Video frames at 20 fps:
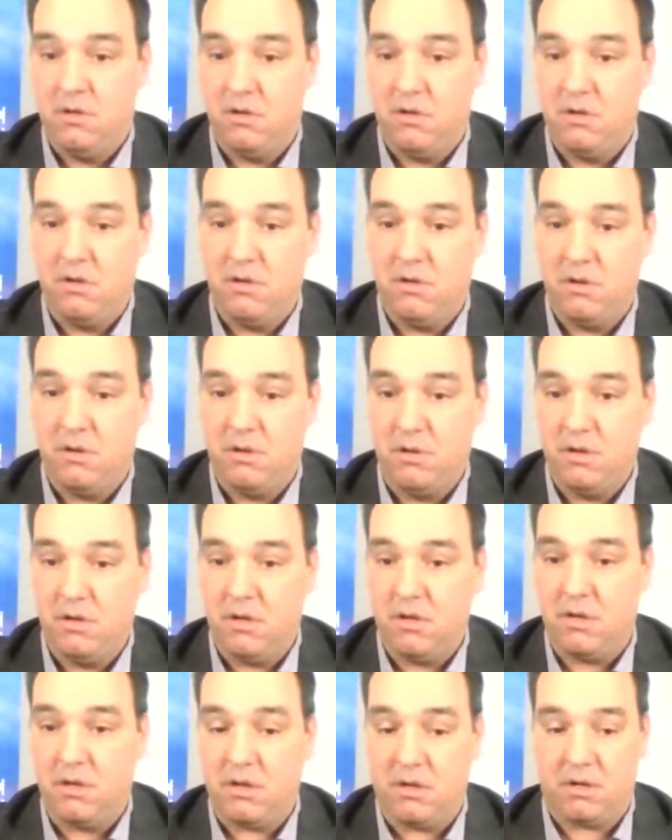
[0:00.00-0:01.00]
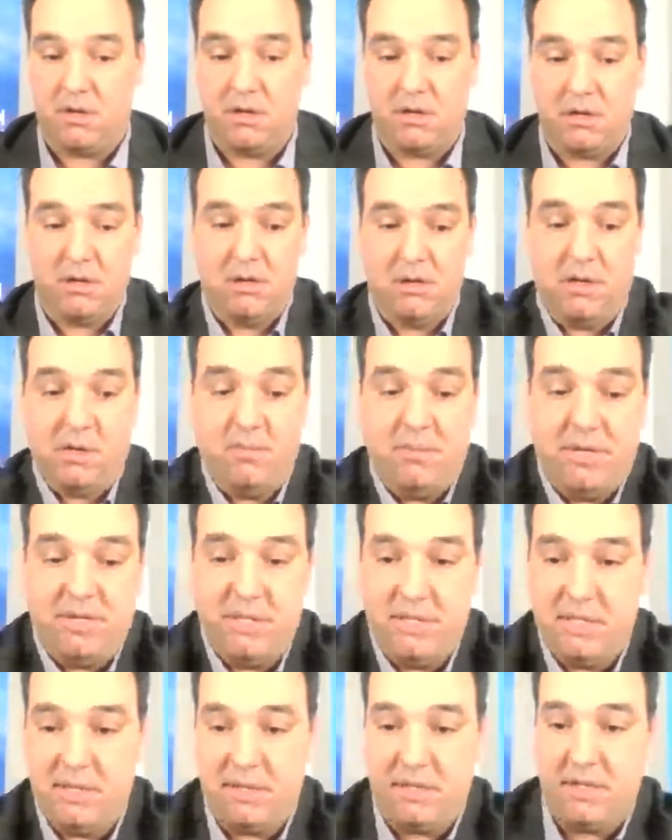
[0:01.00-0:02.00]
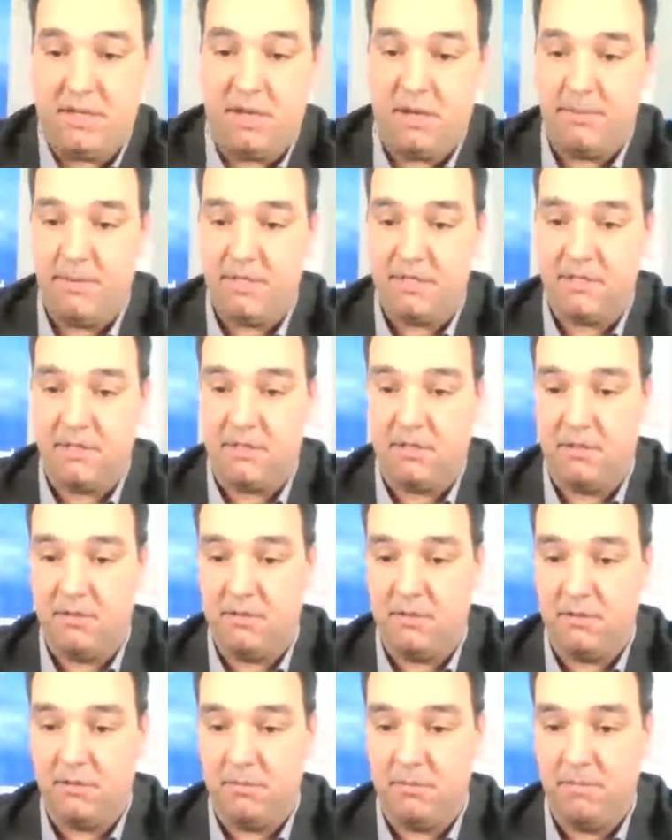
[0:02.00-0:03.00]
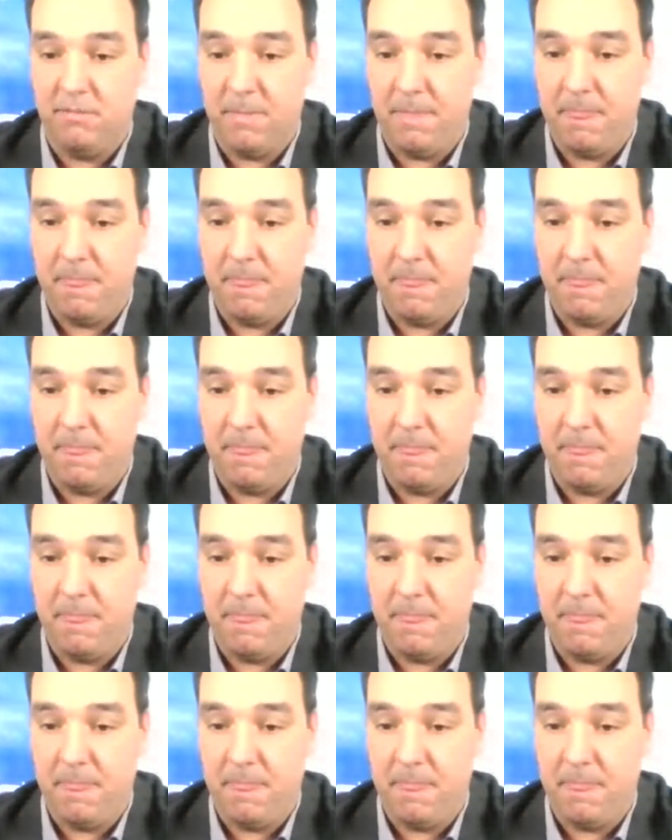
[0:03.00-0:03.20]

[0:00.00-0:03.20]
Am I seeing the comments on YouTube?